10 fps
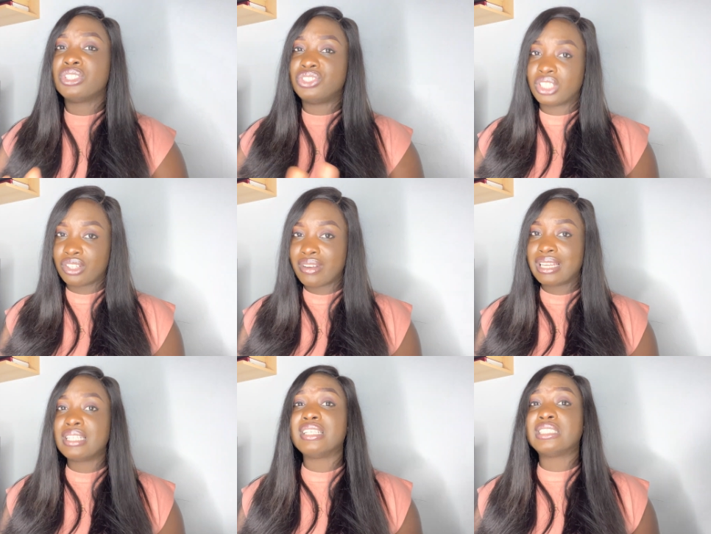
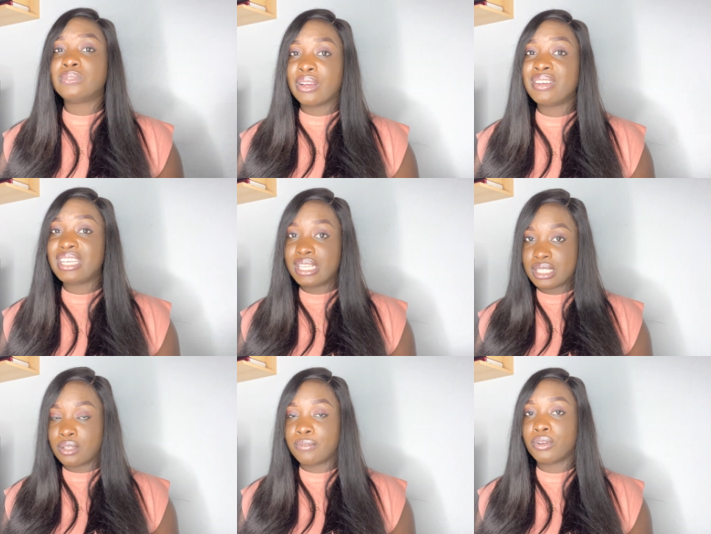generally, it's very
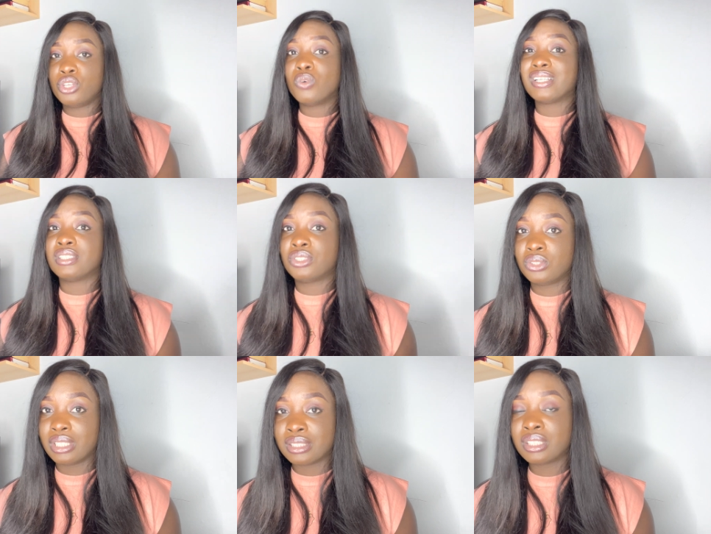easy for you as a
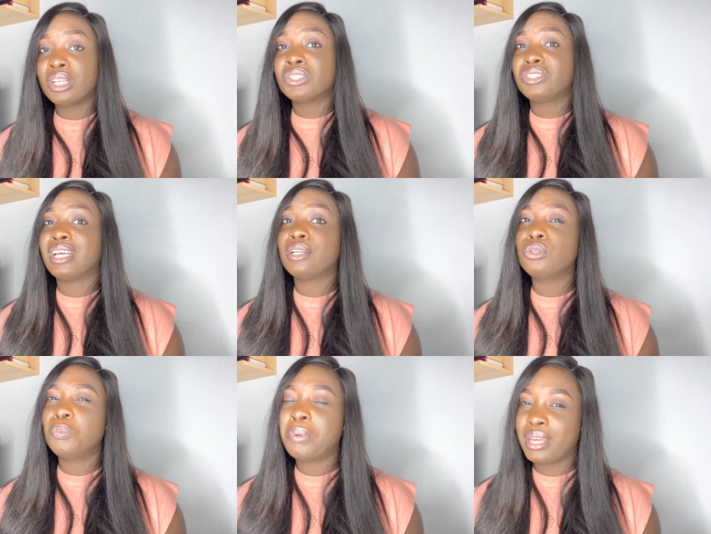student to get a
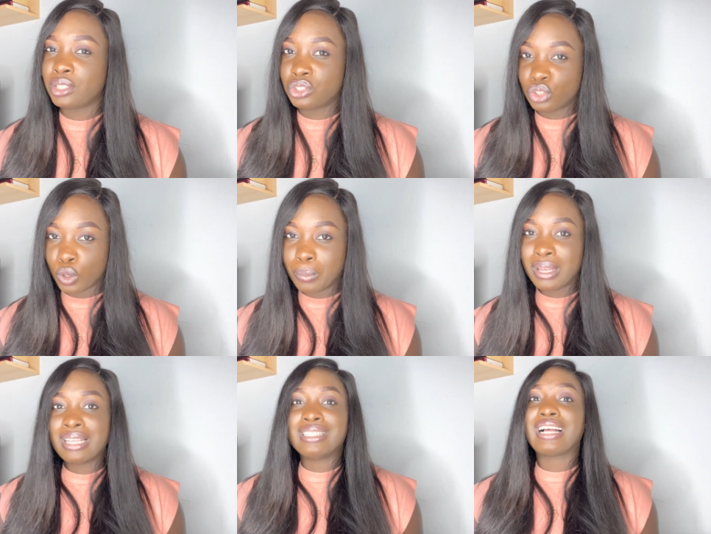good paying job
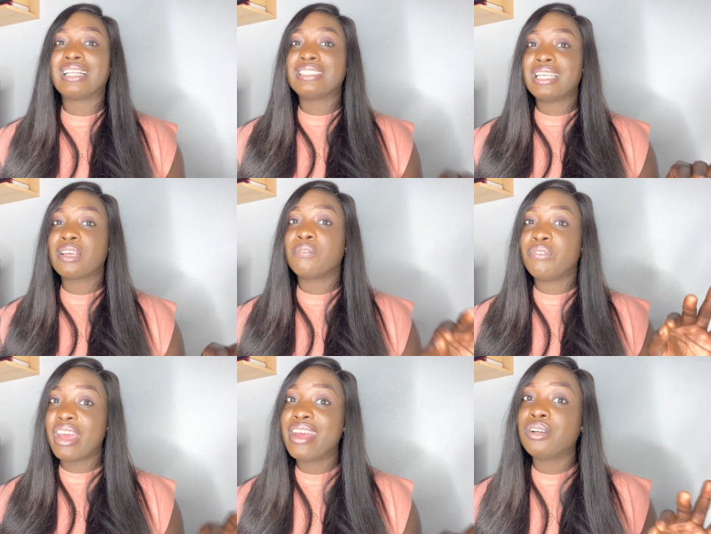that can take
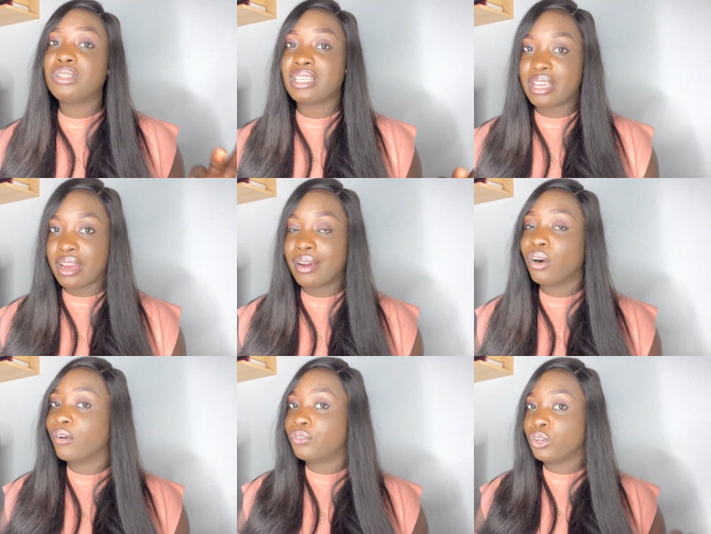very good care
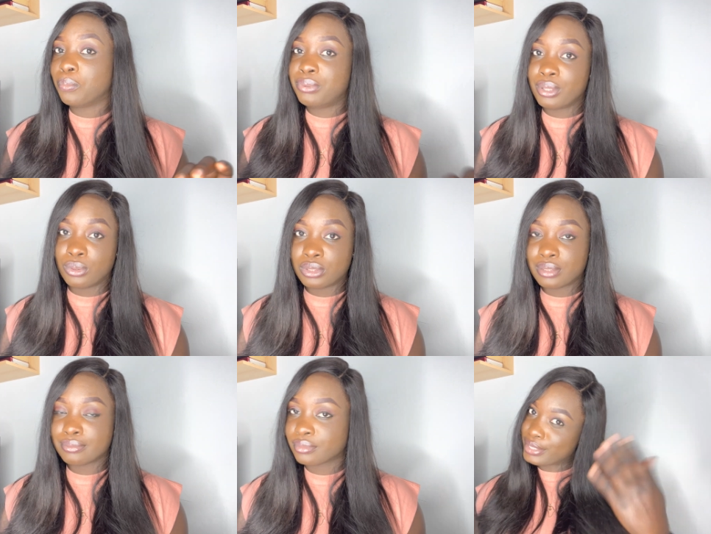of your bills,
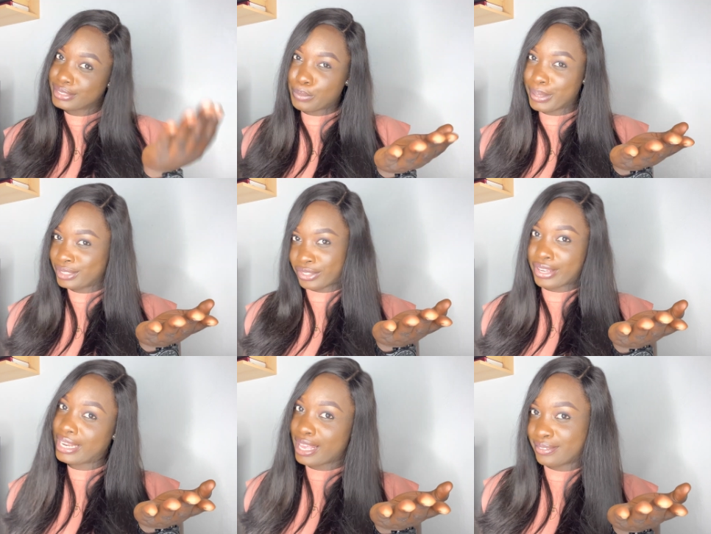depending on your
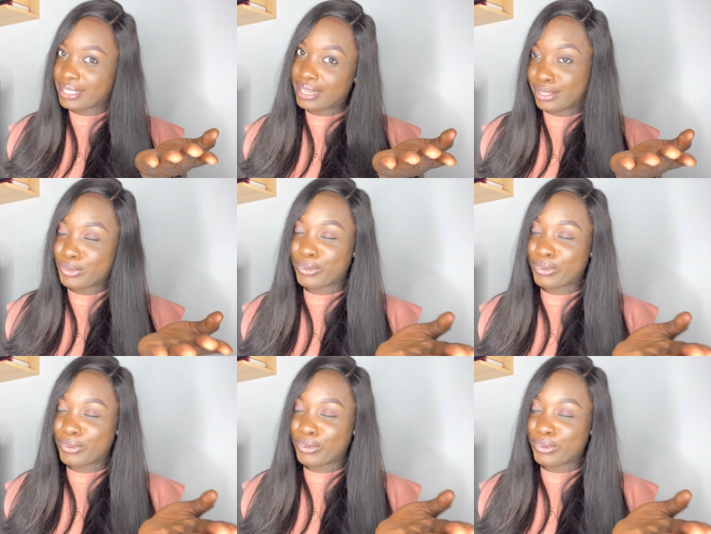lifestyle anyway.